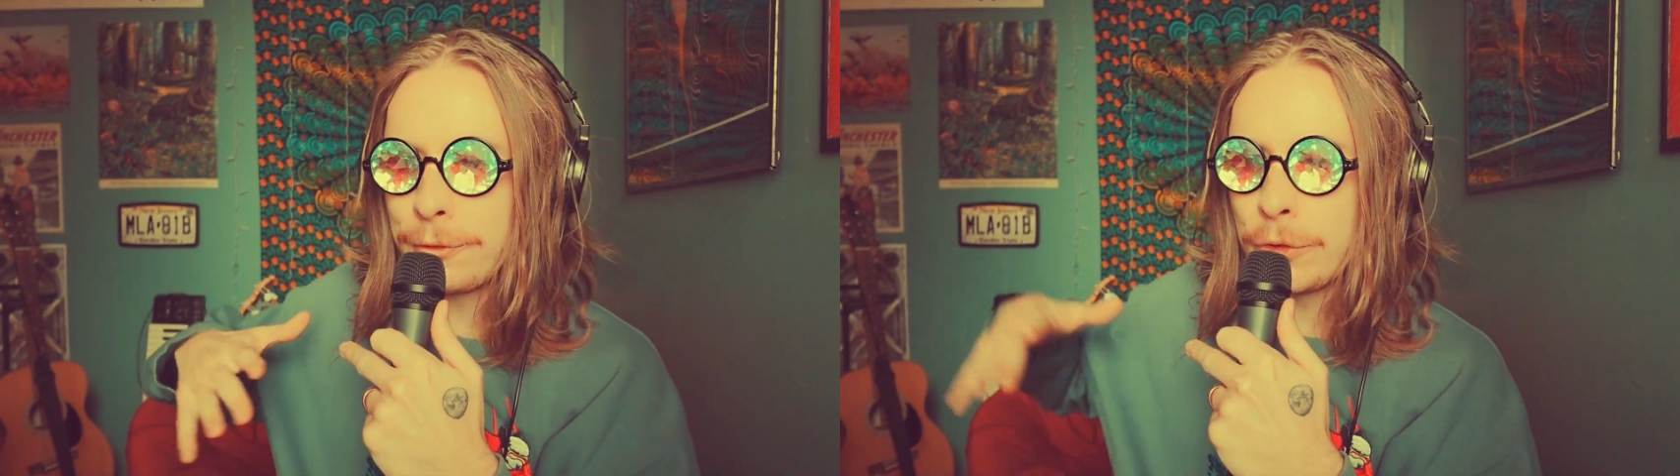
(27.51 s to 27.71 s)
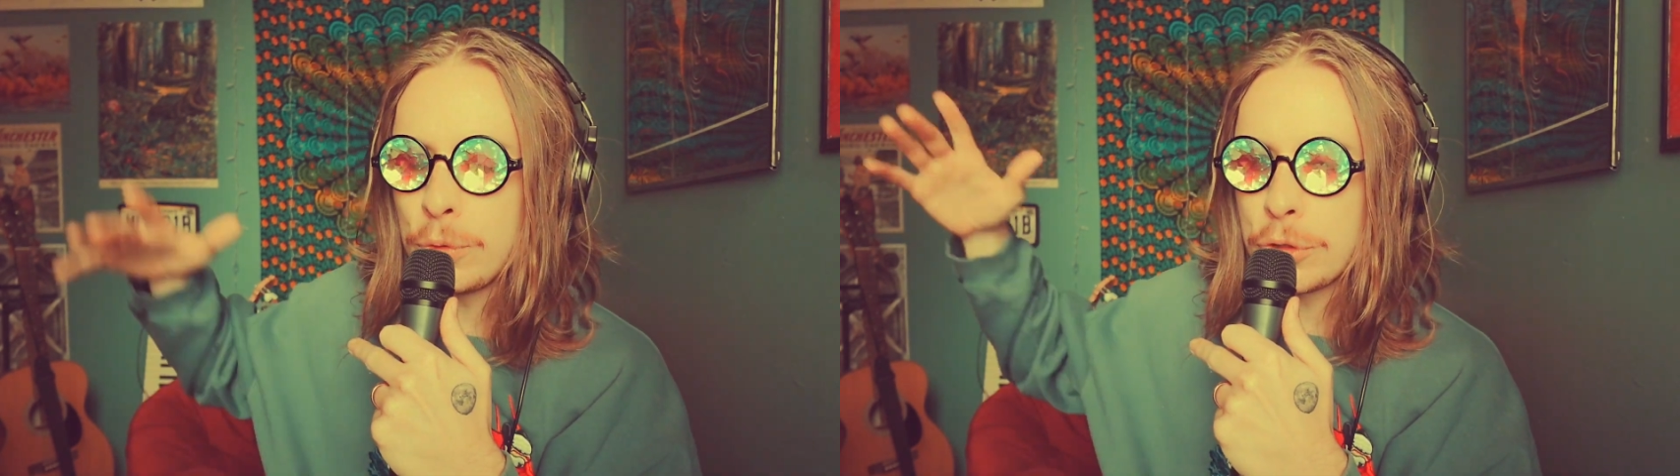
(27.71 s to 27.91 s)

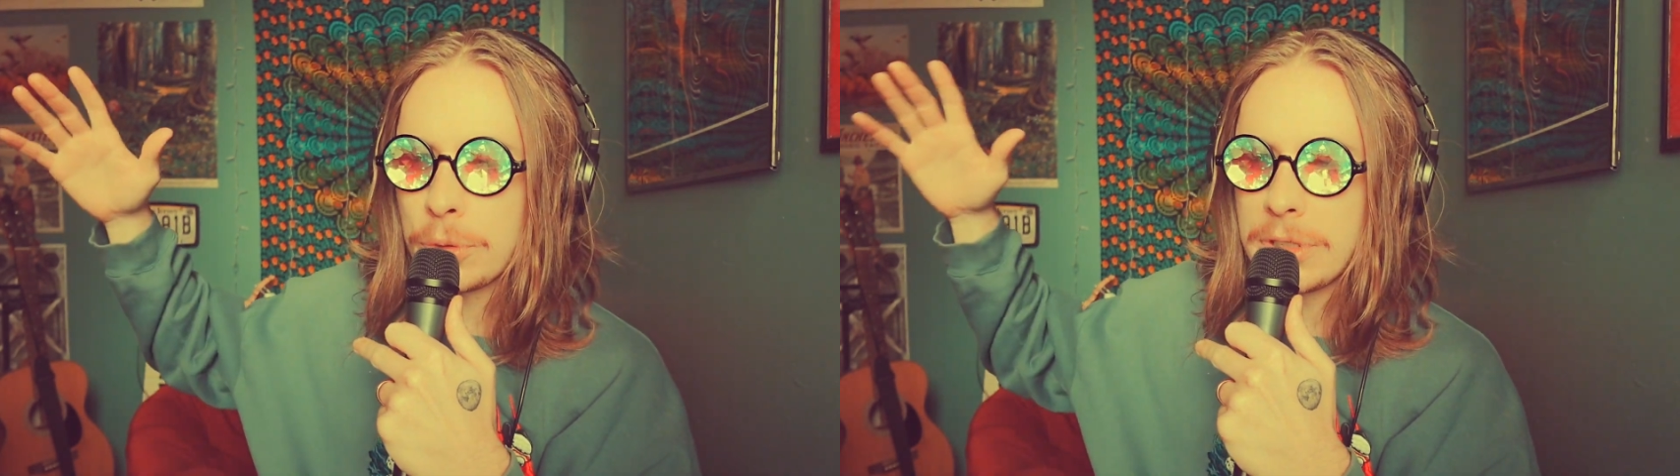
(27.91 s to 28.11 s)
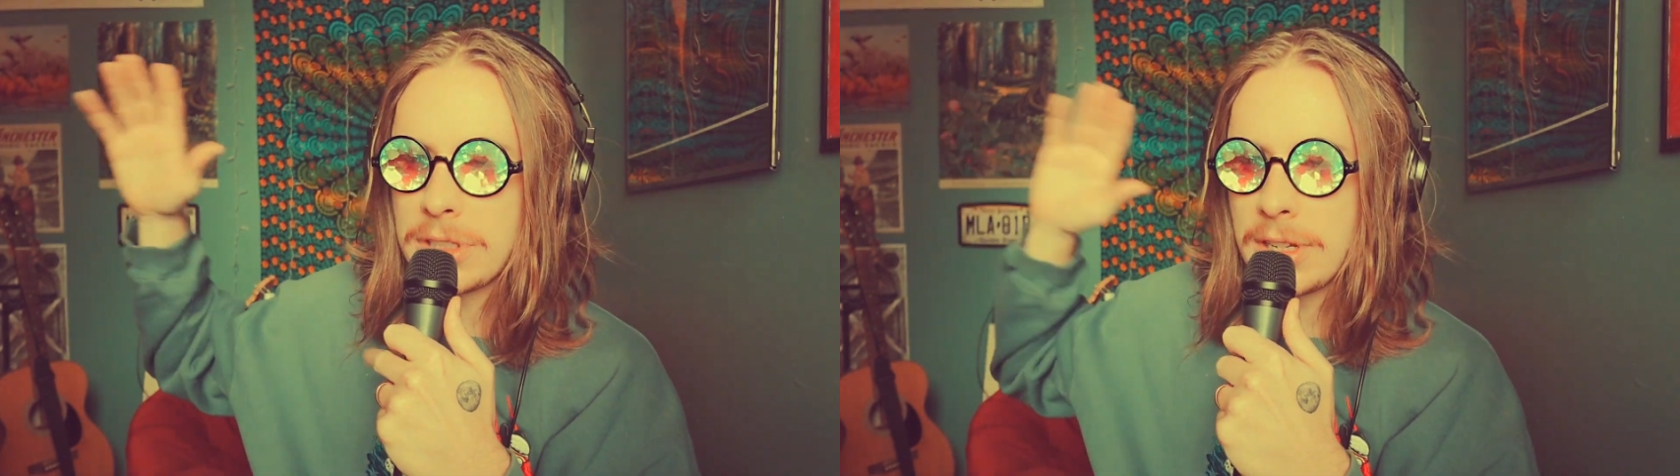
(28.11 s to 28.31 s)

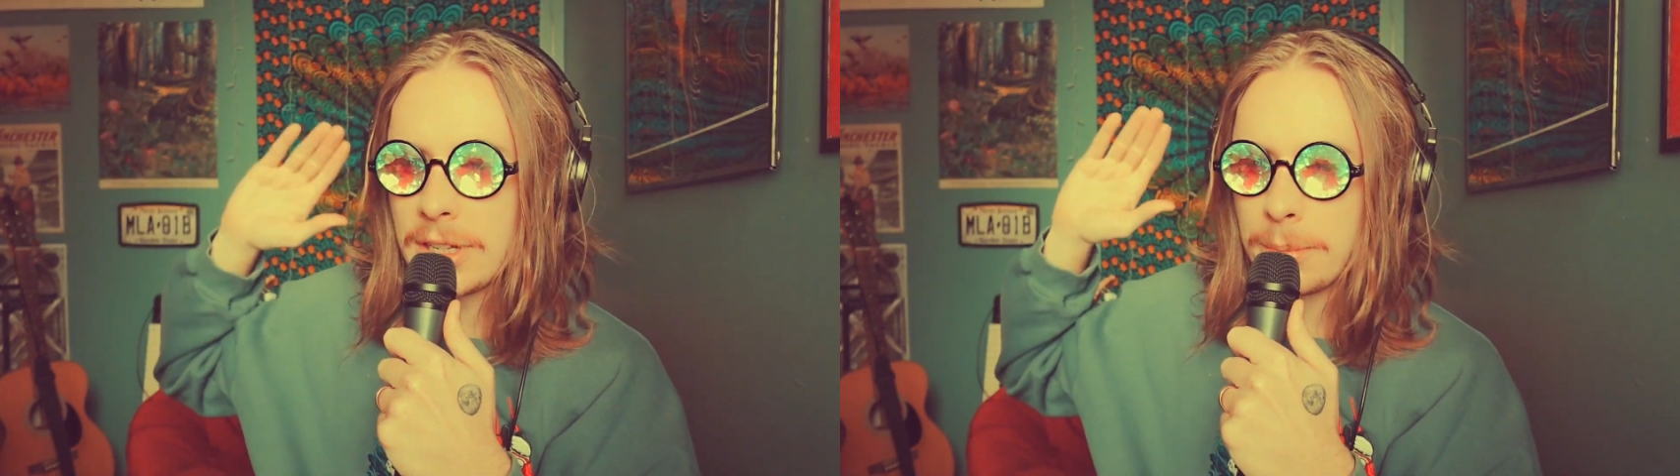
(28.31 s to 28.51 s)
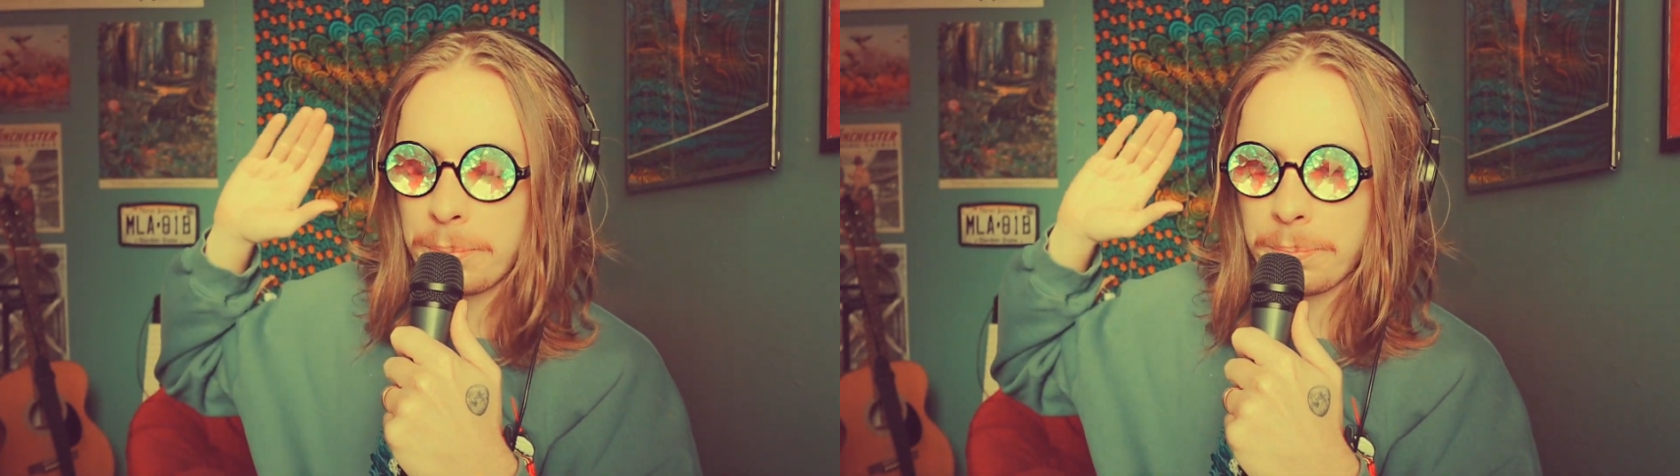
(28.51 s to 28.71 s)

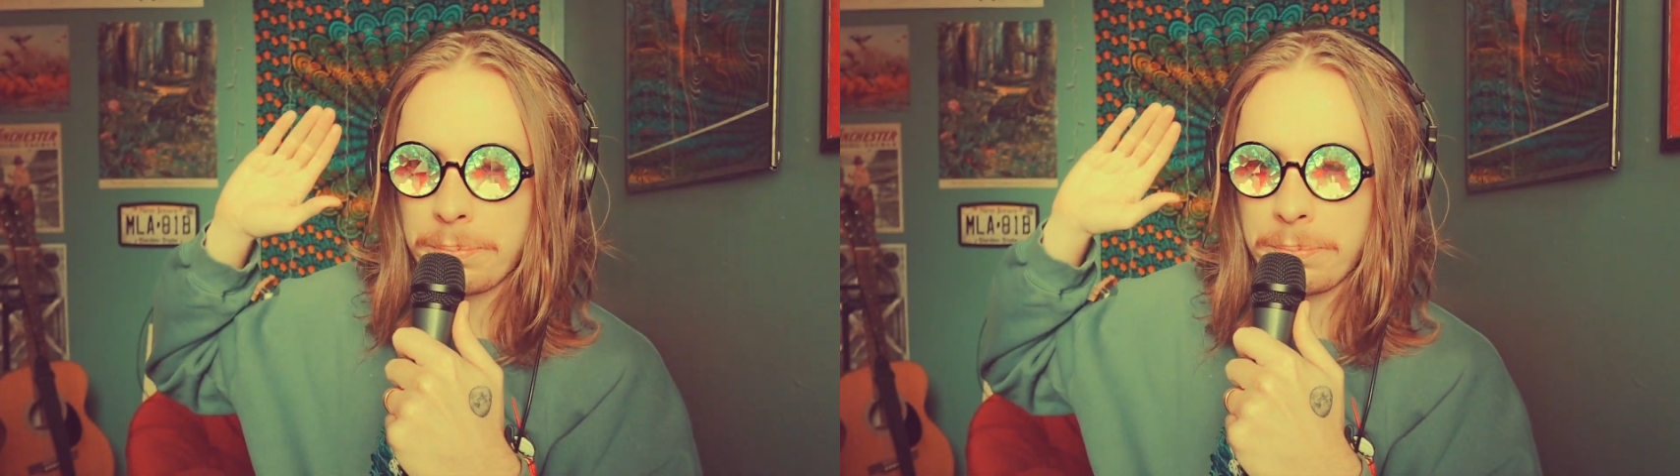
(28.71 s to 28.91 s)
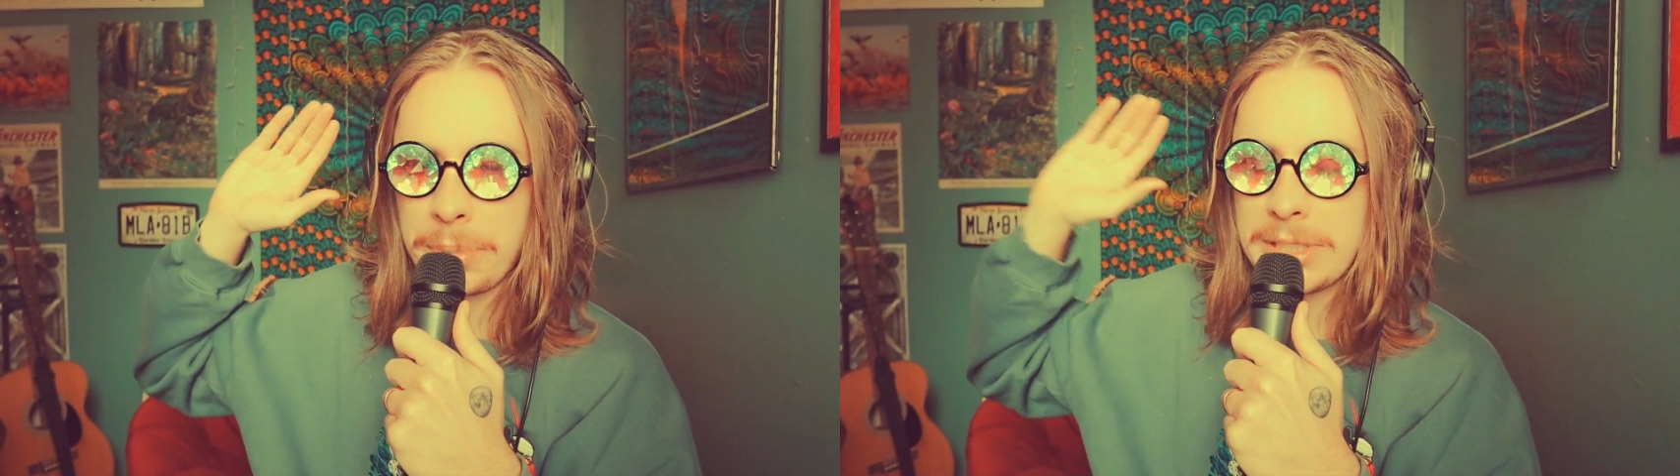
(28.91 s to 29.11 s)
futuristic
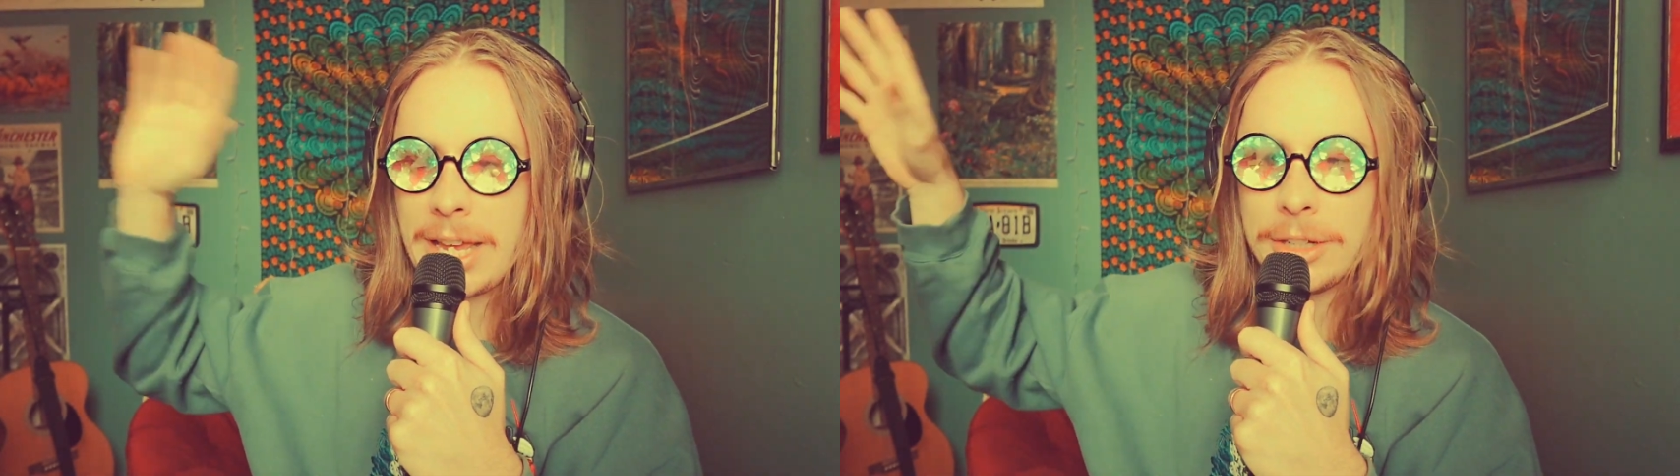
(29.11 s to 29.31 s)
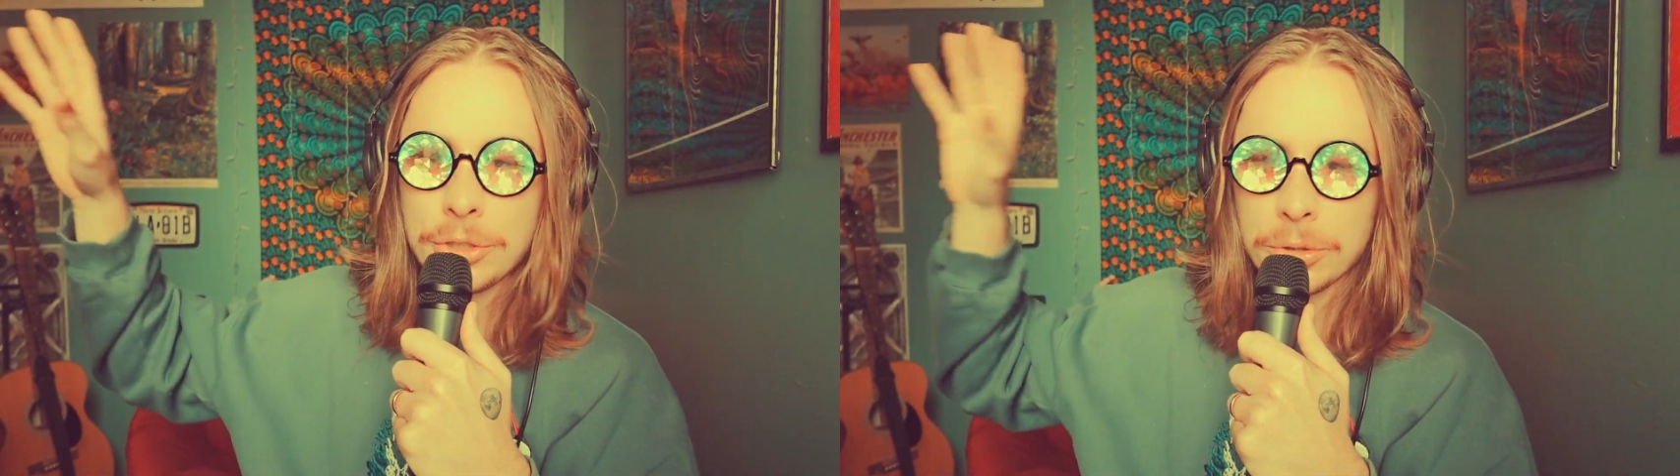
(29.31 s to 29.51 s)

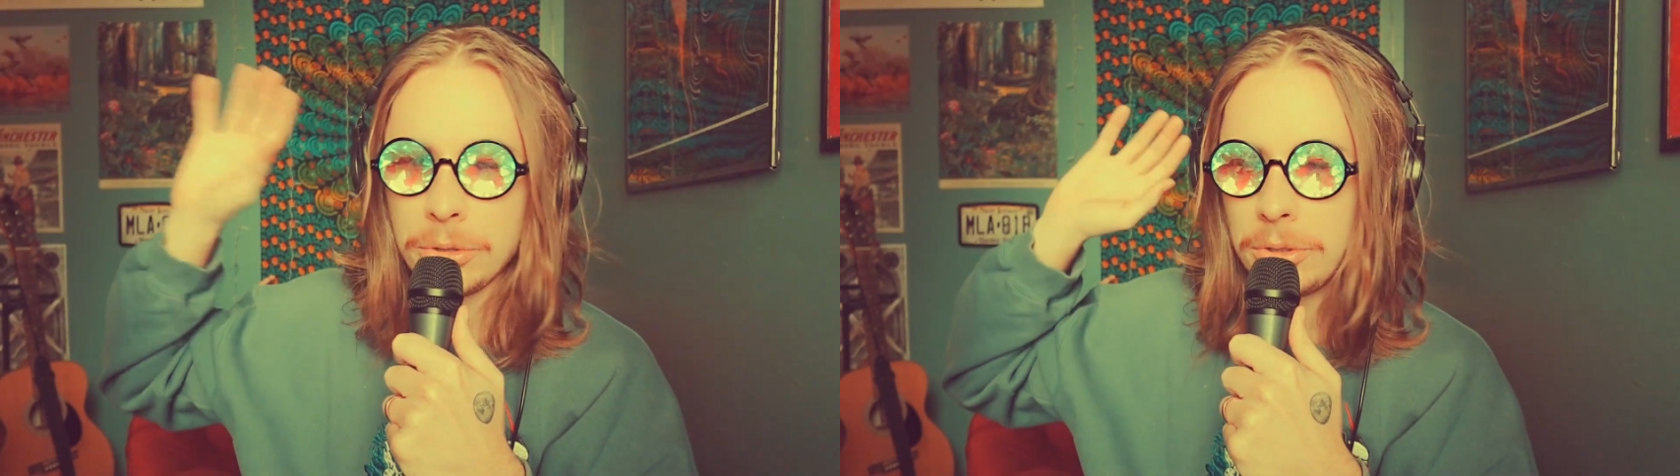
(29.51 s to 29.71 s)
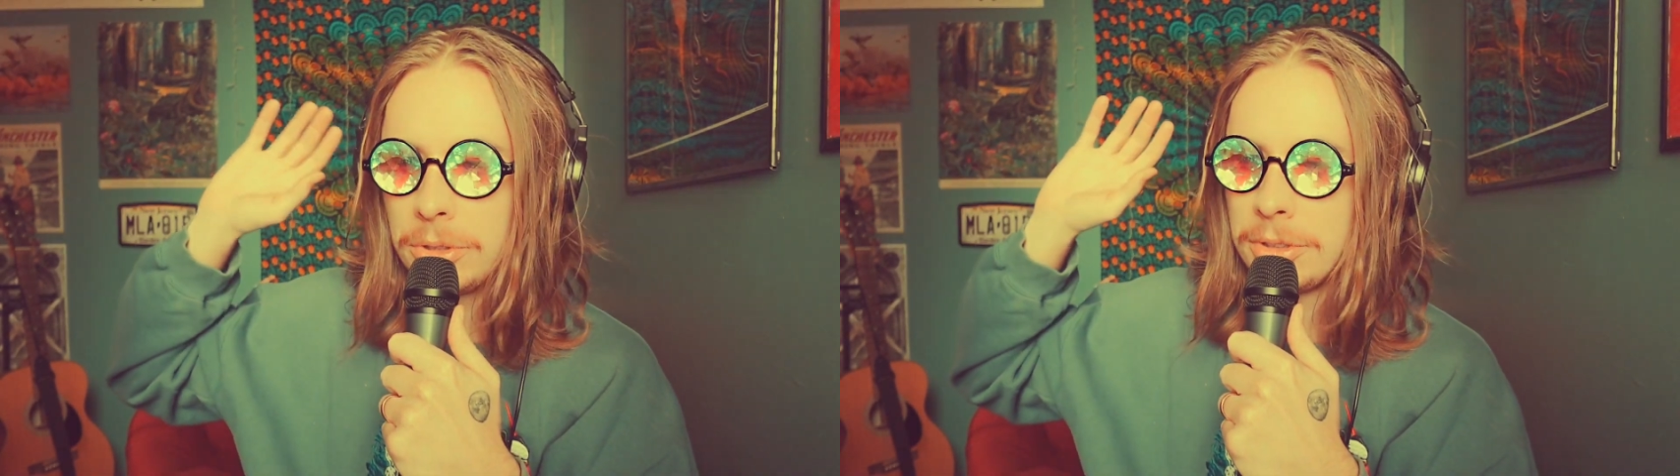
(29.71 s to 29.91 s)

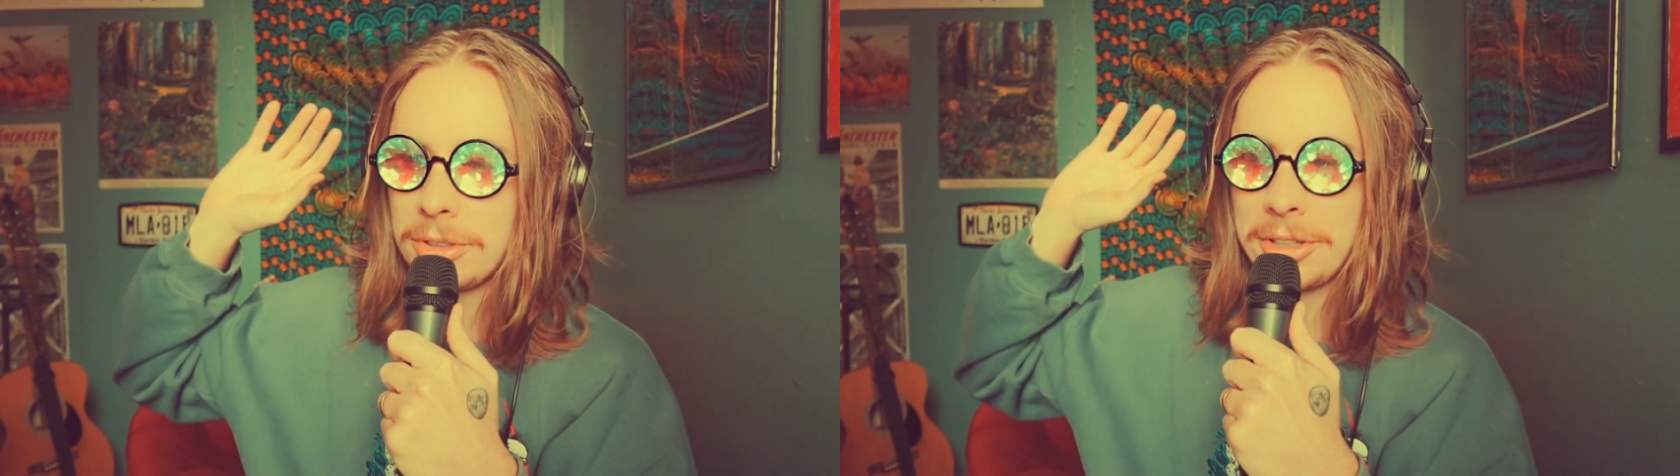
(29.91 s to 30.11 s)
potential